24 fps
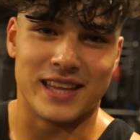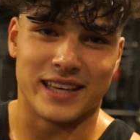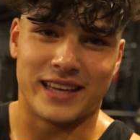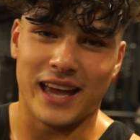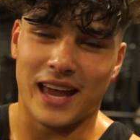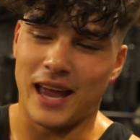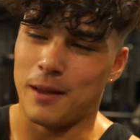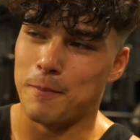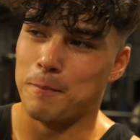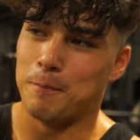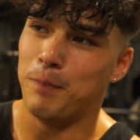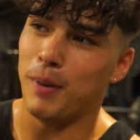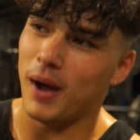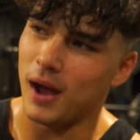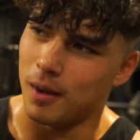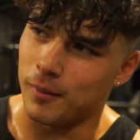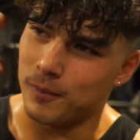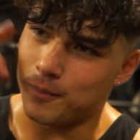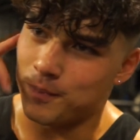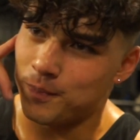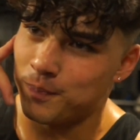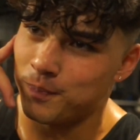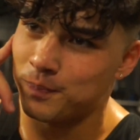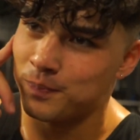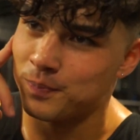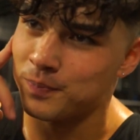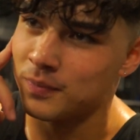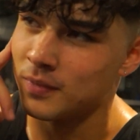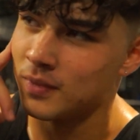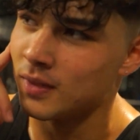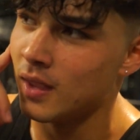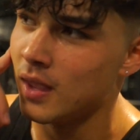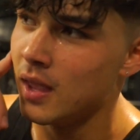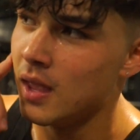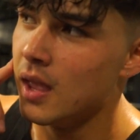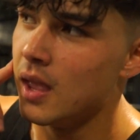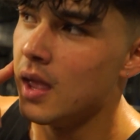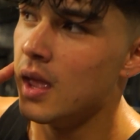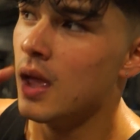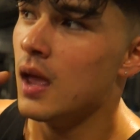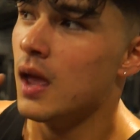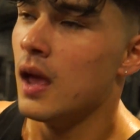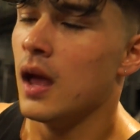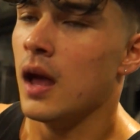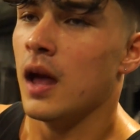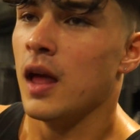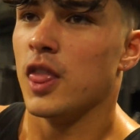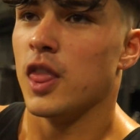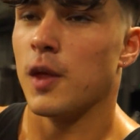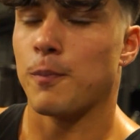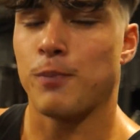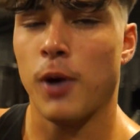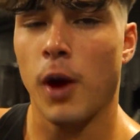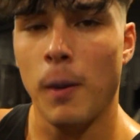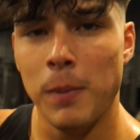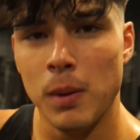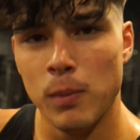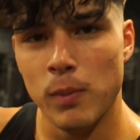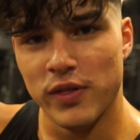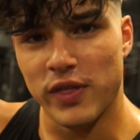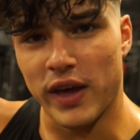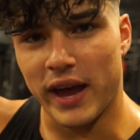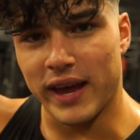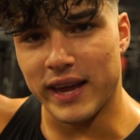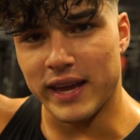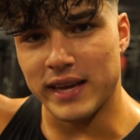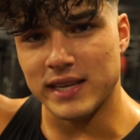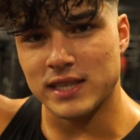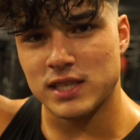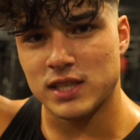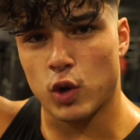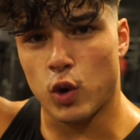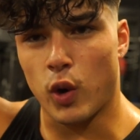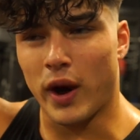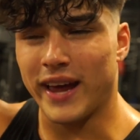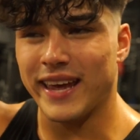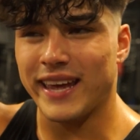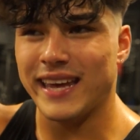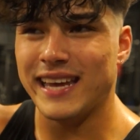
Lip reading: game. But the problem with that is quite